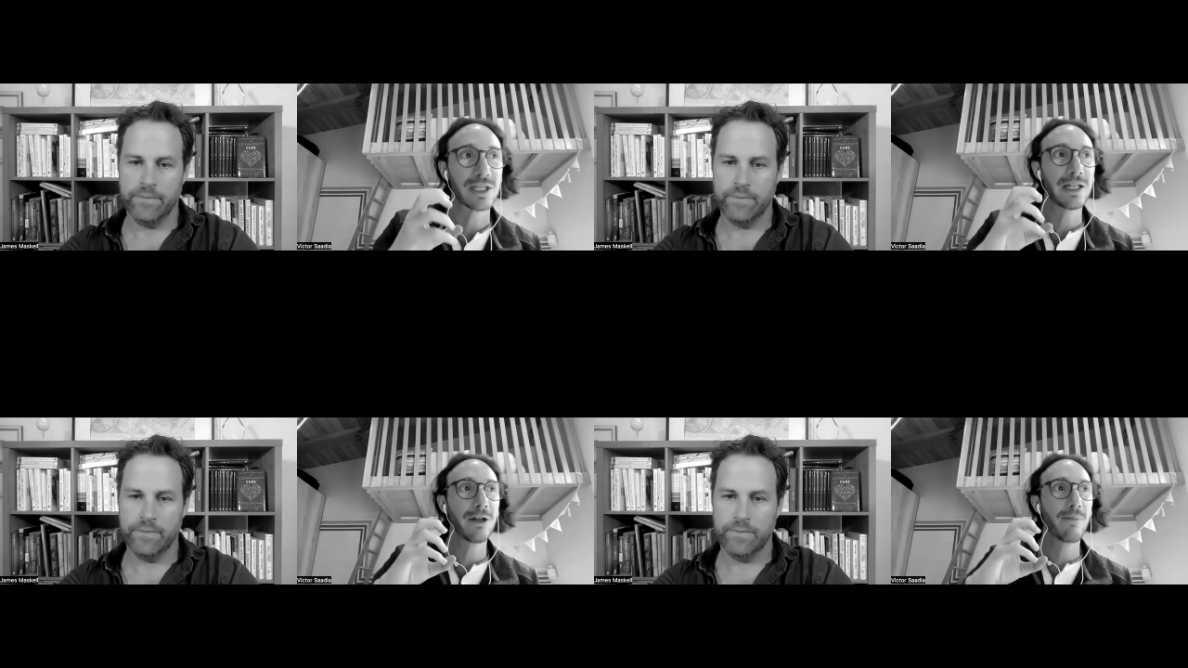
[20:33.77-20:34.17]

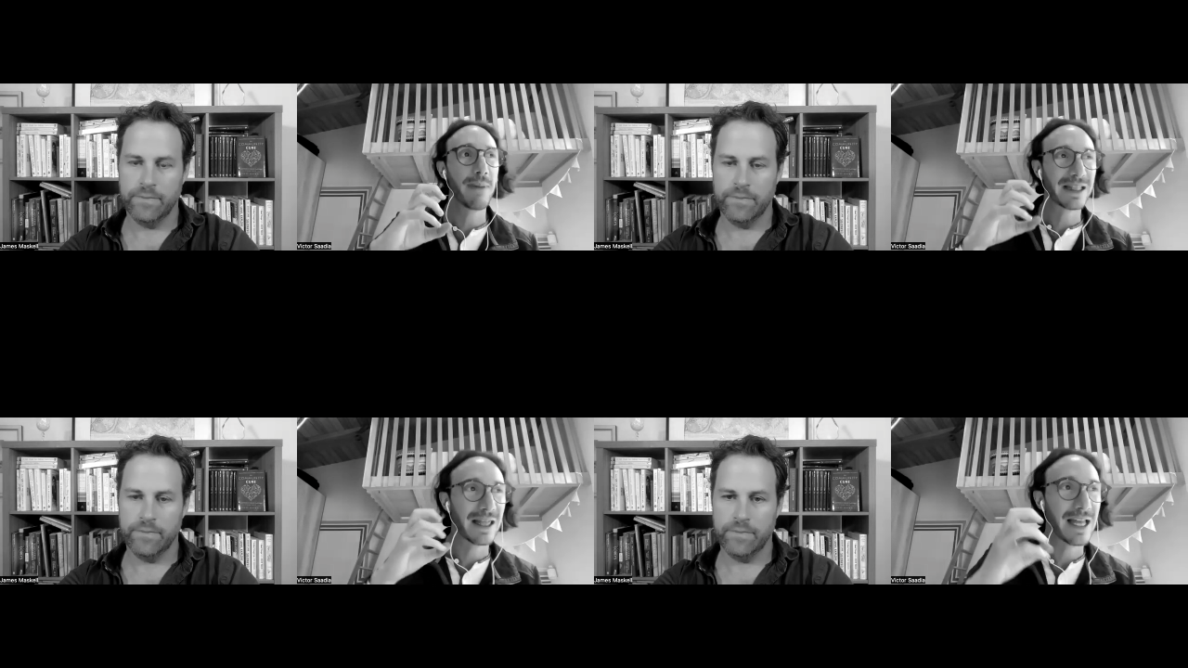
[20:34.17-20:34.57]
Speaker 1: a little
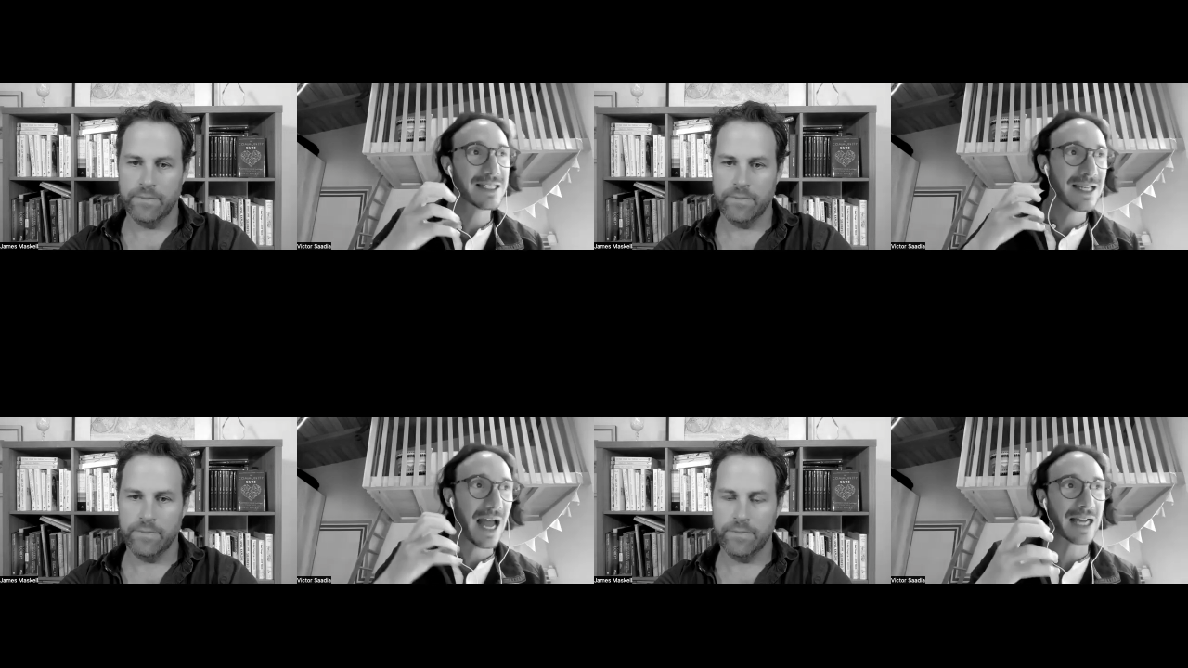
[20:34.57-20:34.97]
bit
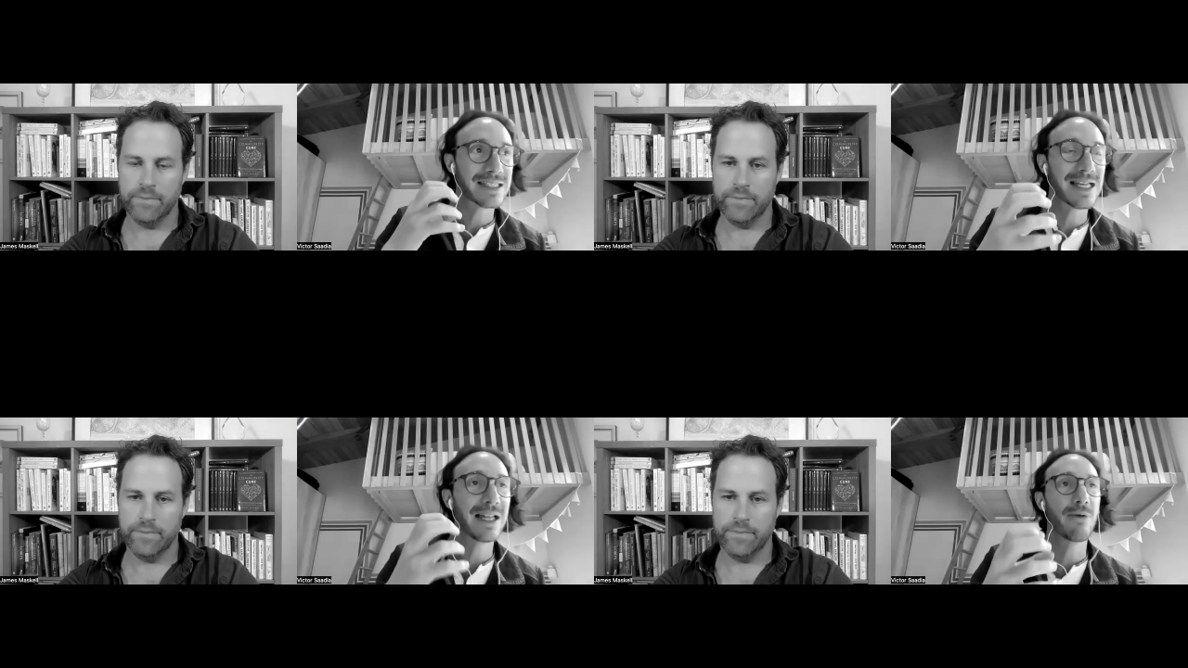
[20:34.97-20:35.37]
less
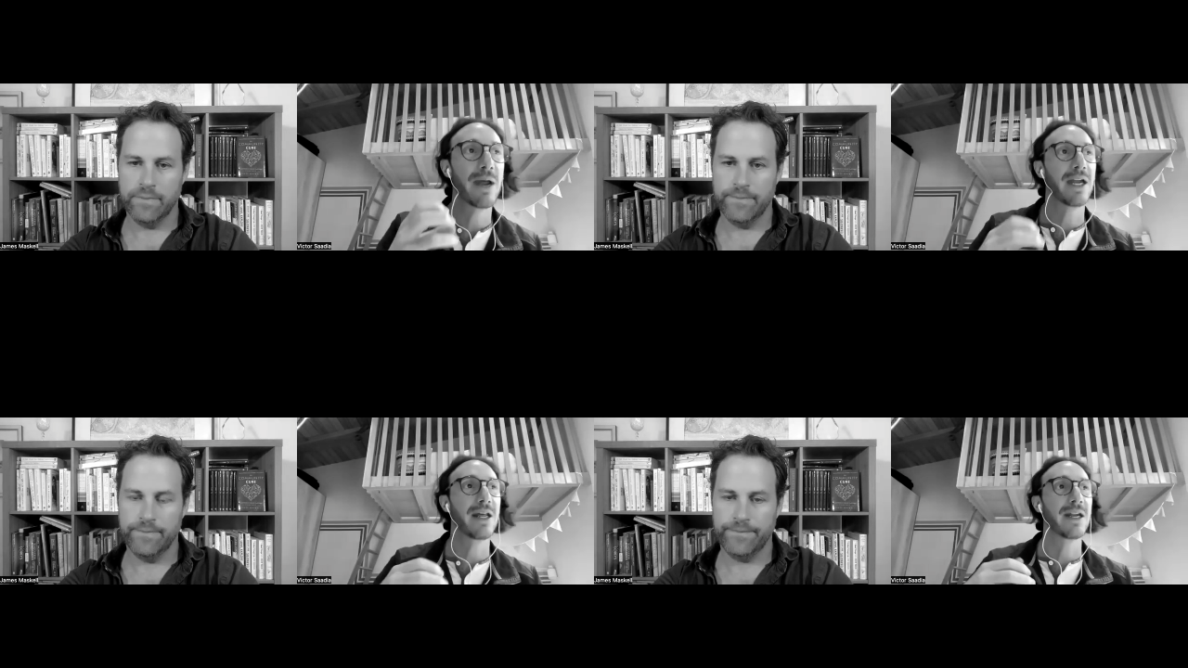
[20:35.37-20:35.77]

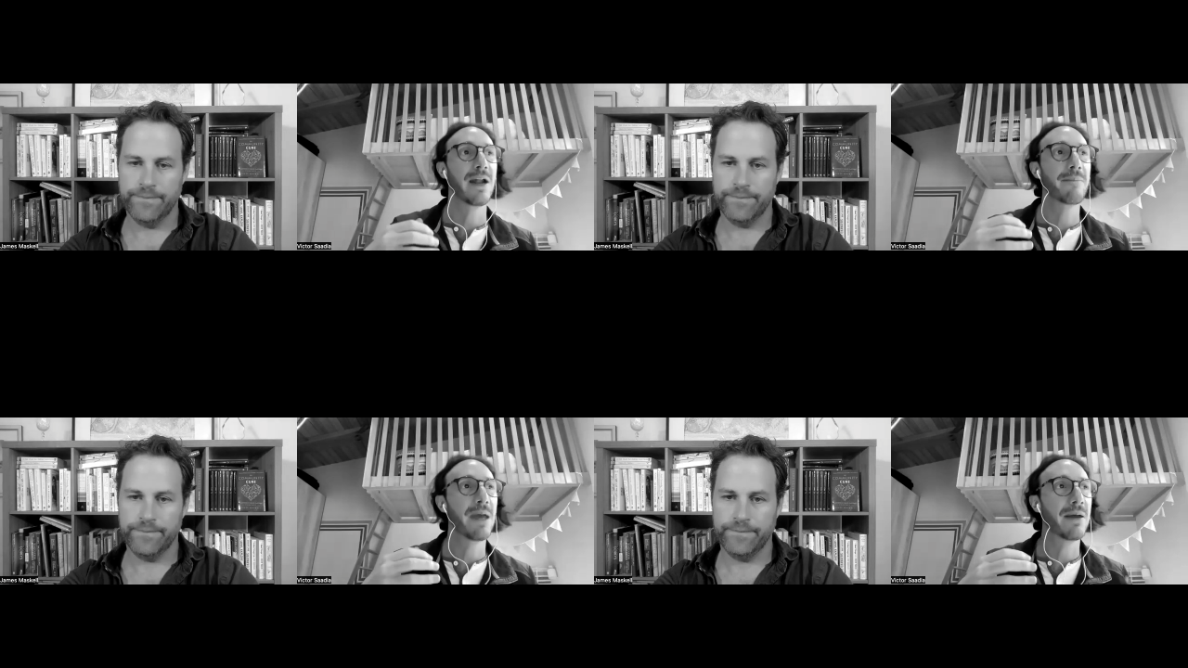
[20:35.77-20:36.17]
accelerated, and
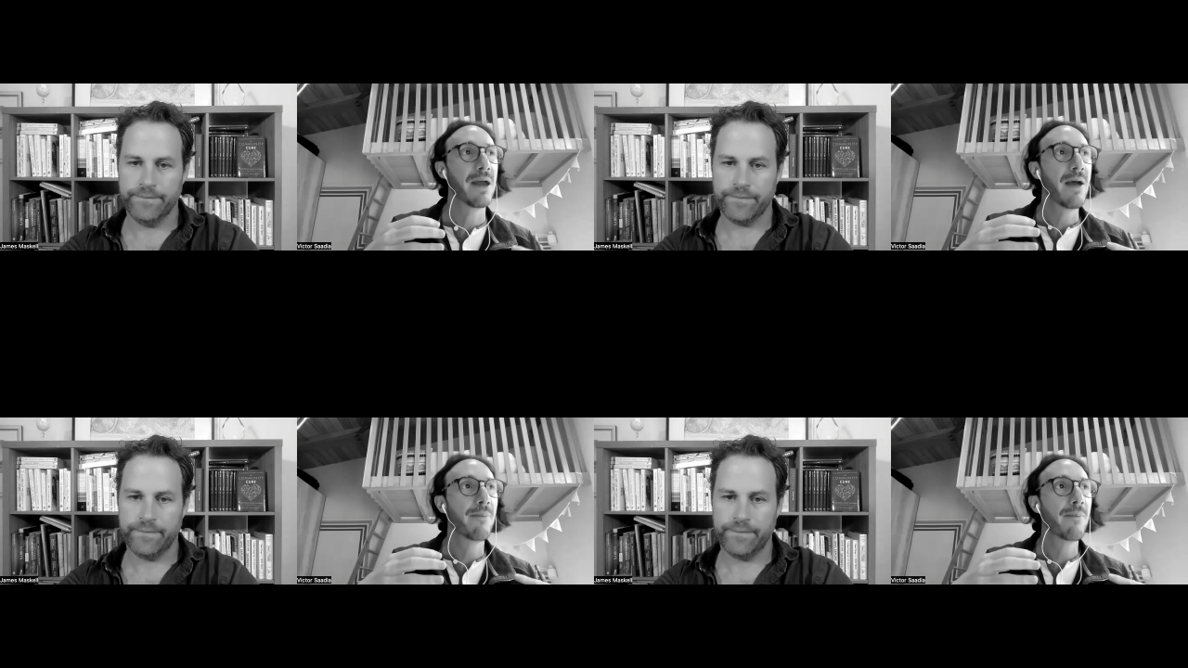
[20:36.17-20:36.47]
uh,